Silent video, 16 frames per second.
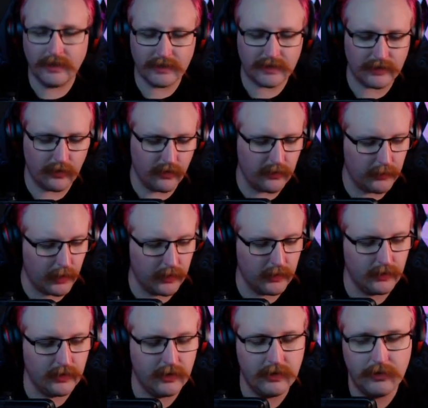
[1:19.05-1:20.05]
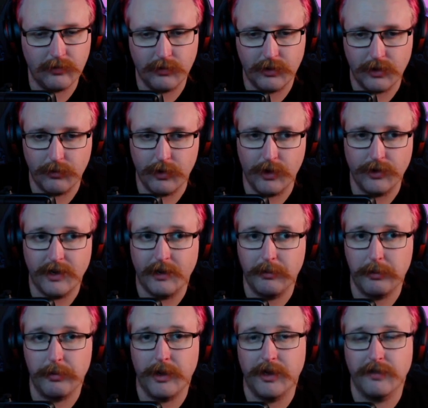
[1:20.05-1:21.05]
story mode with a world that I've
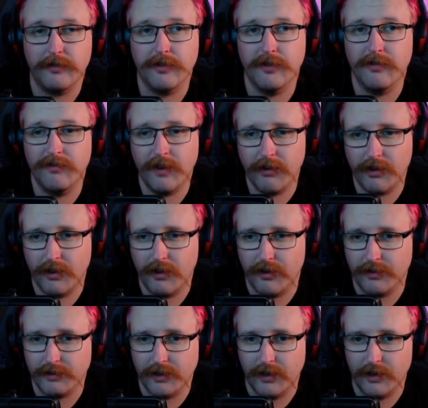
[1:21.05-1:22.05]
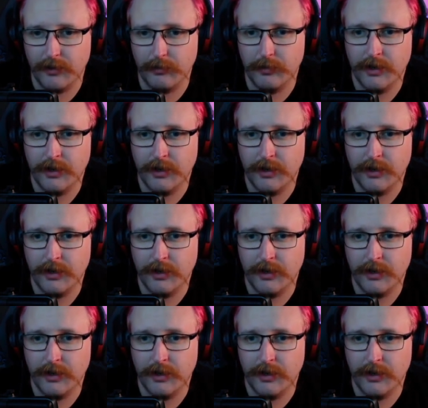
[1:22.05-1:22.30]
been playing for a very long time.